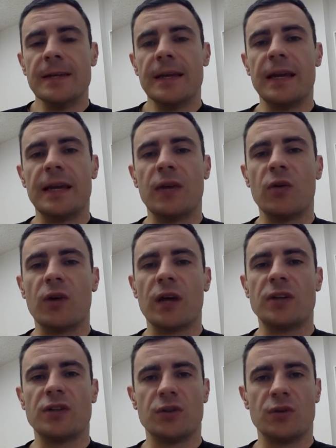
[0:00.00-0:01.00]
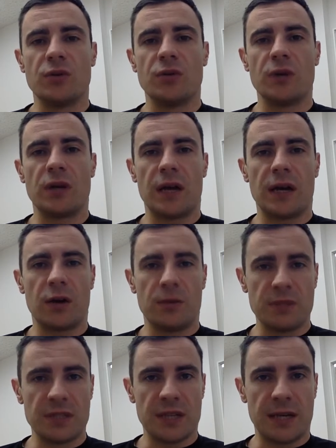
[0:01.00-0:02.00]
in order to
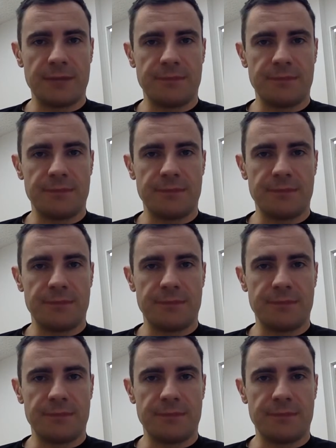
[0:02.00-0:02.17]
compensate.